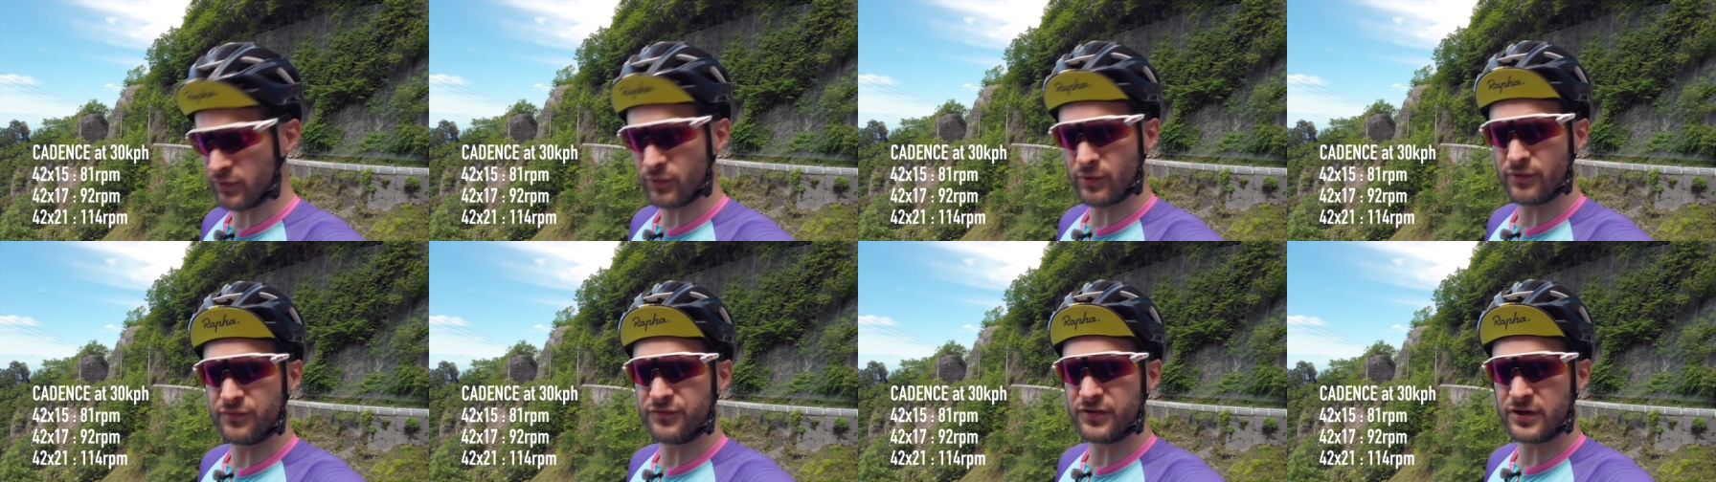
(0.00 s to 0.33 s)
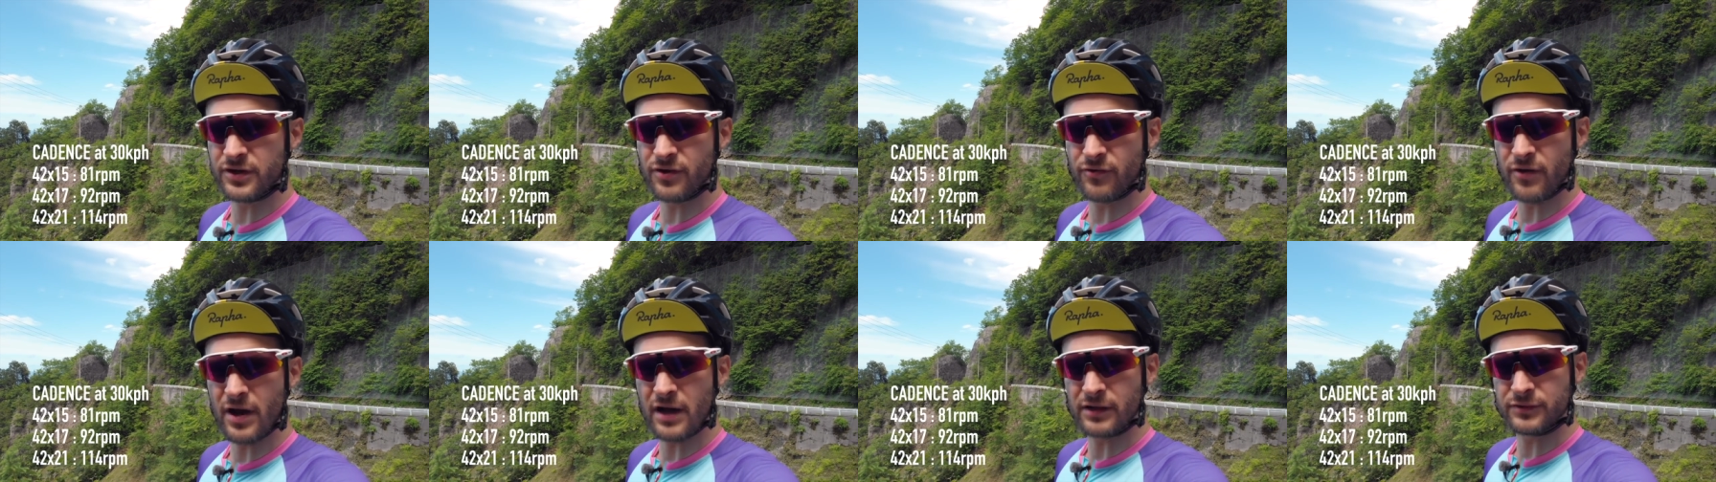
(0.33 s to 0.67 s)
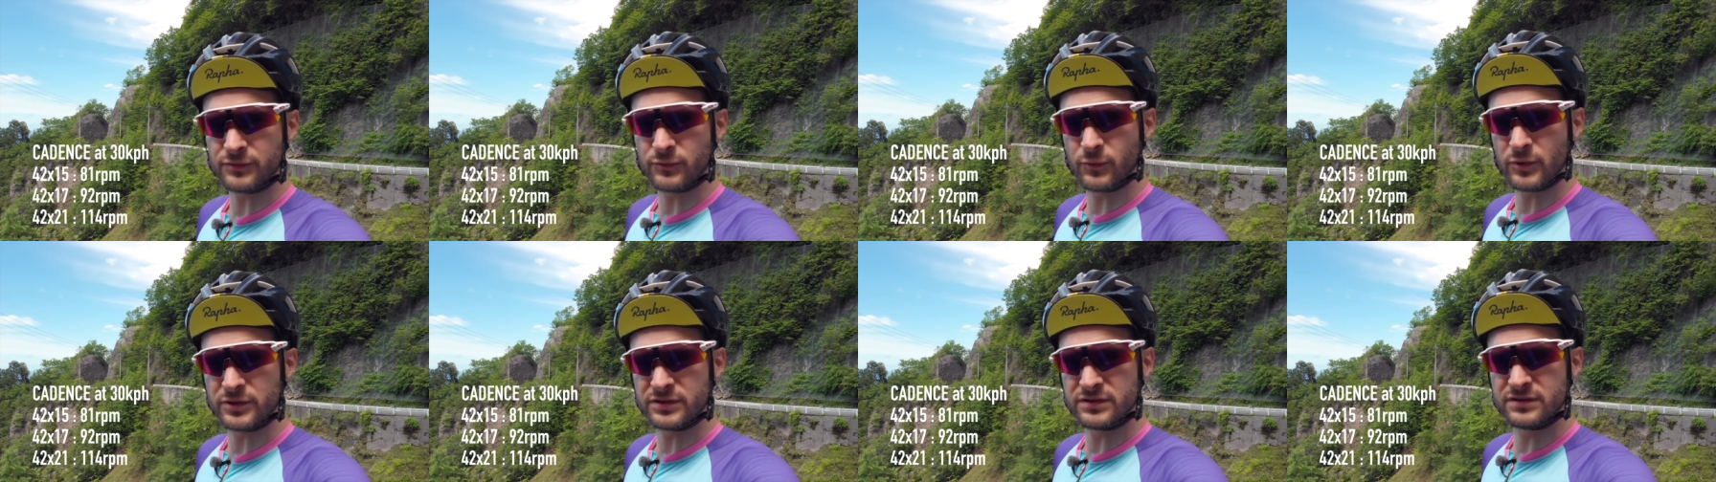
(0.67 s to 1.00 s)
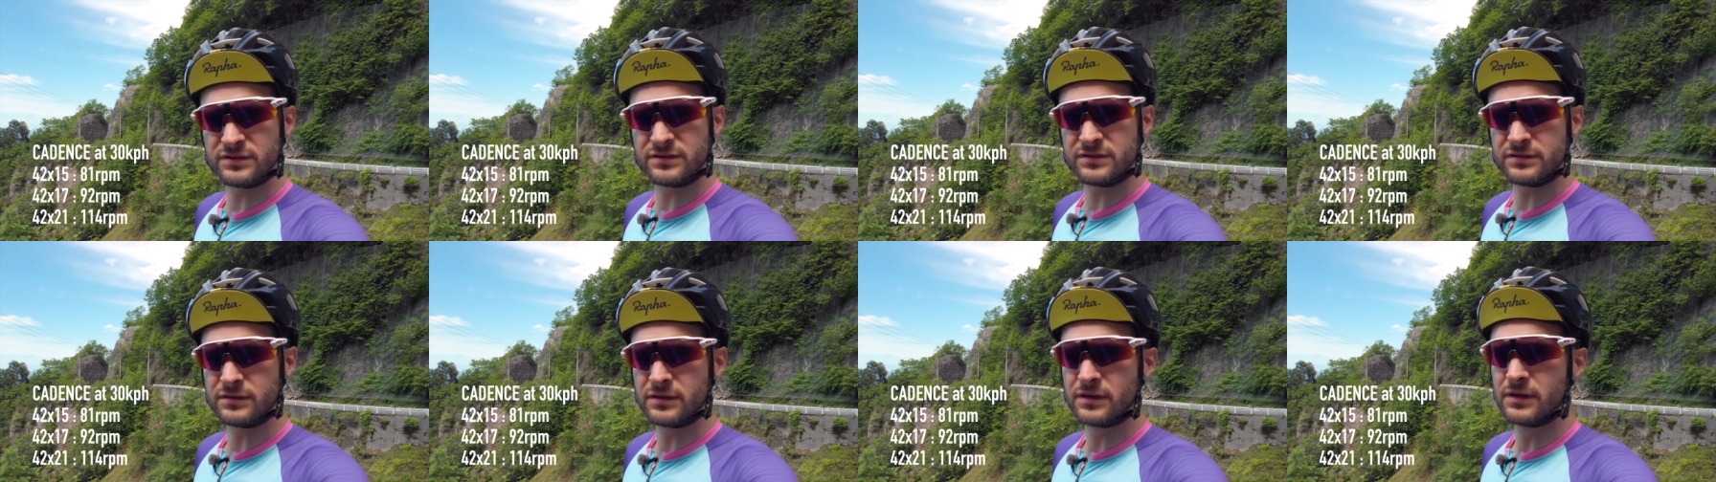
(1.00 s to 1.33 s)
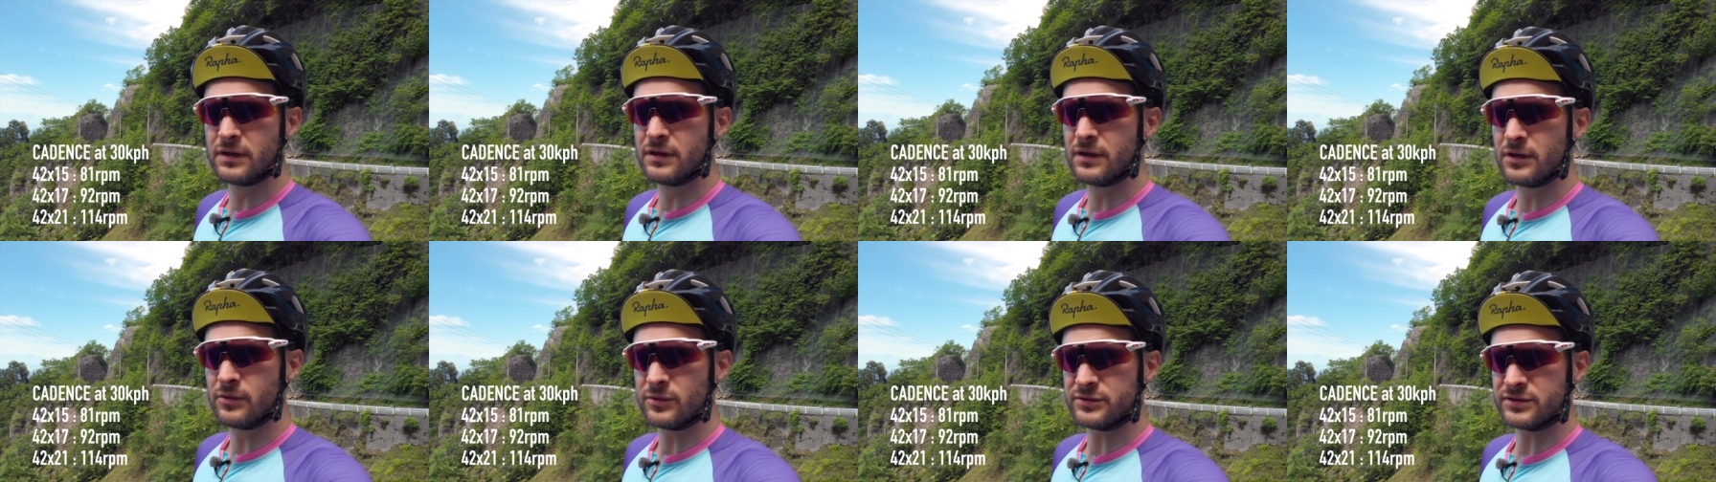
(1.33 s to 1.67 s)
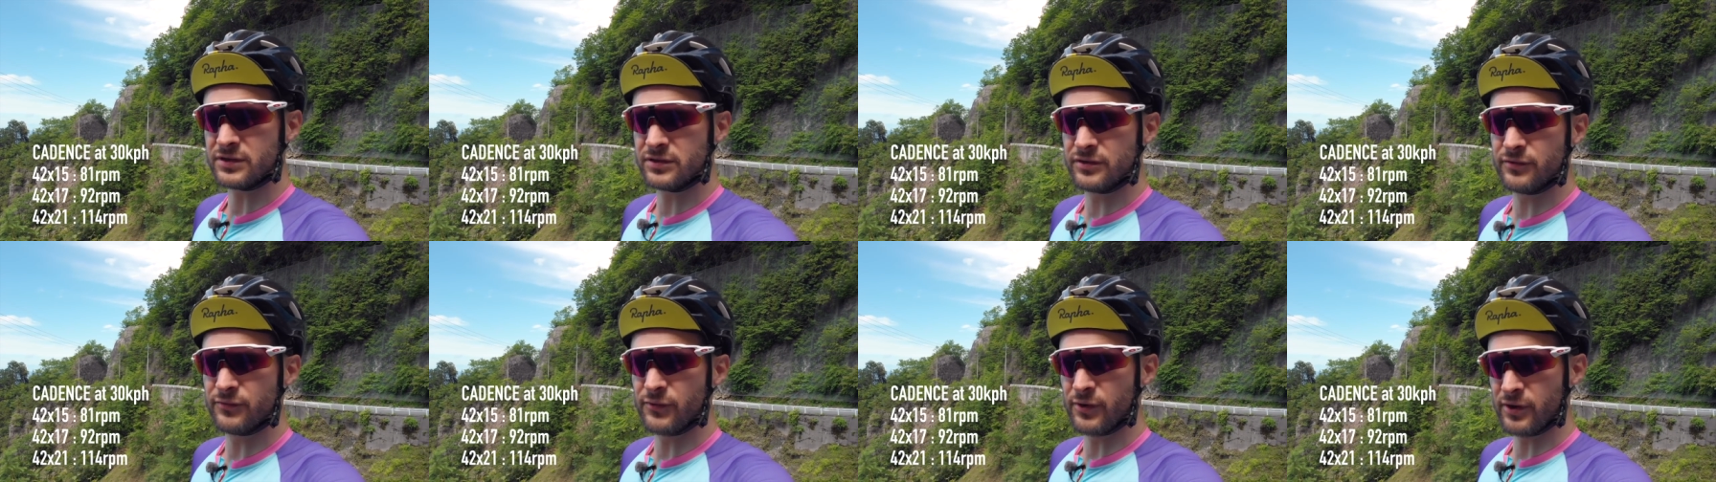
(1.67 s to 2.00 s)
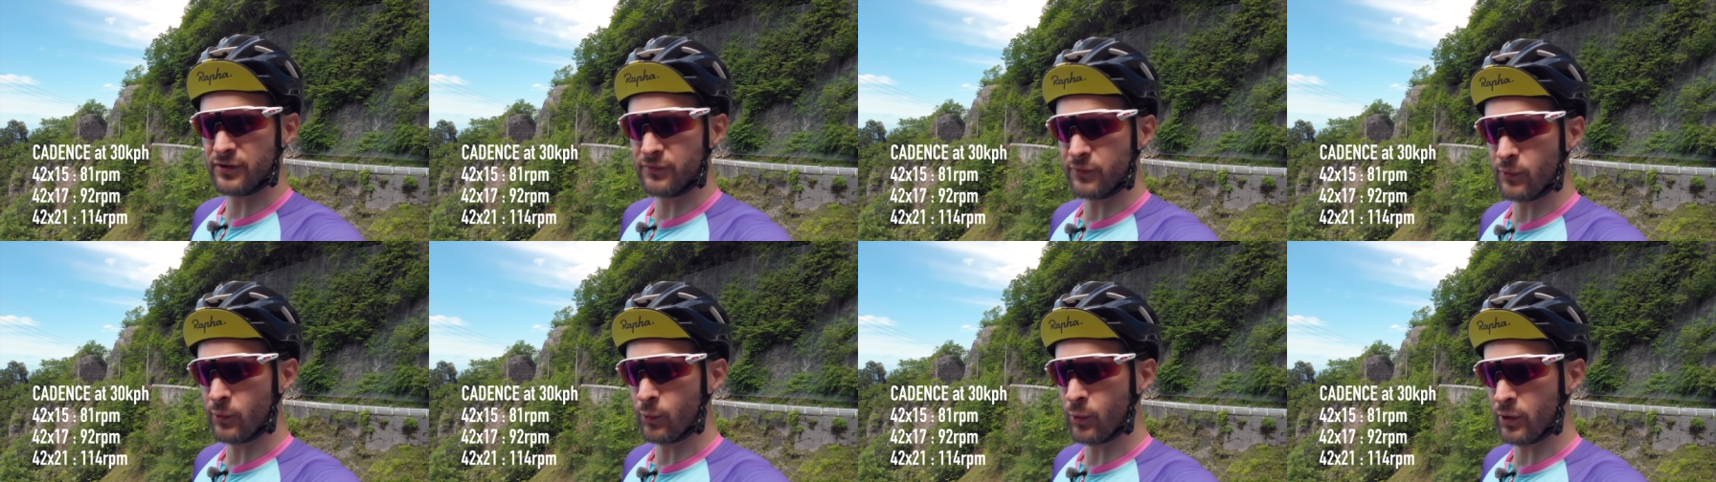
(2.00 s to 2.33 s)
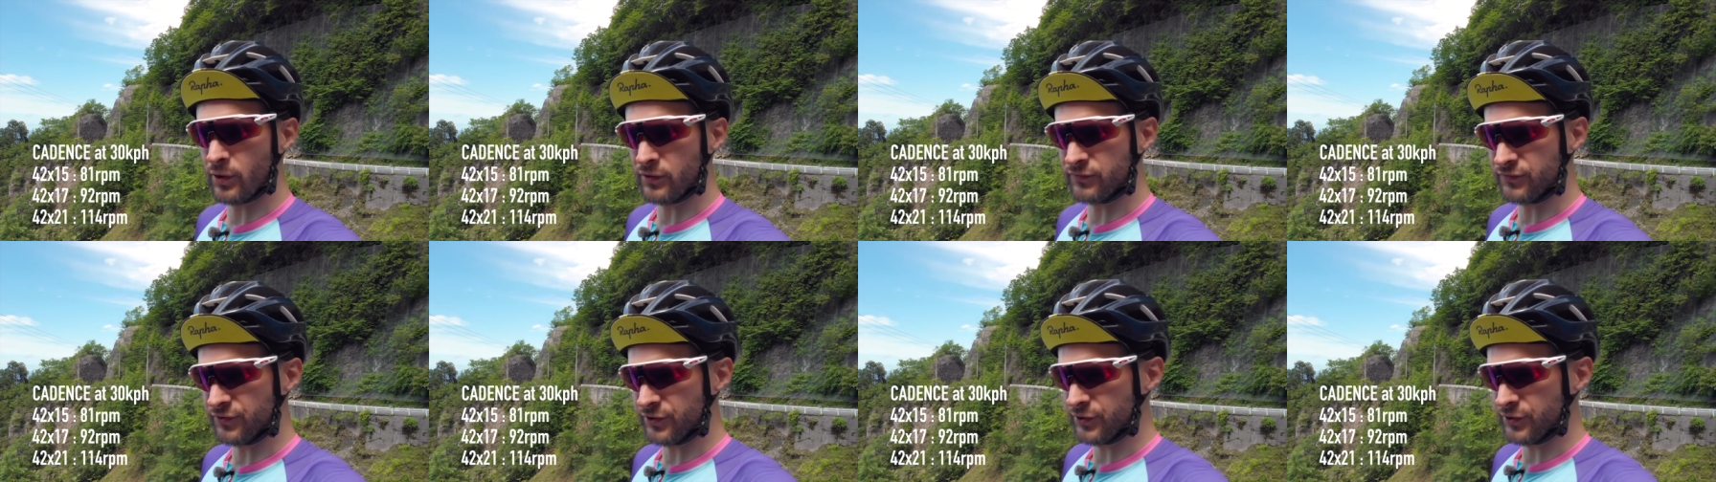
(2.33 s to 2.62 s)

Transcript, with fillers: want to figure out what's what's going to work work for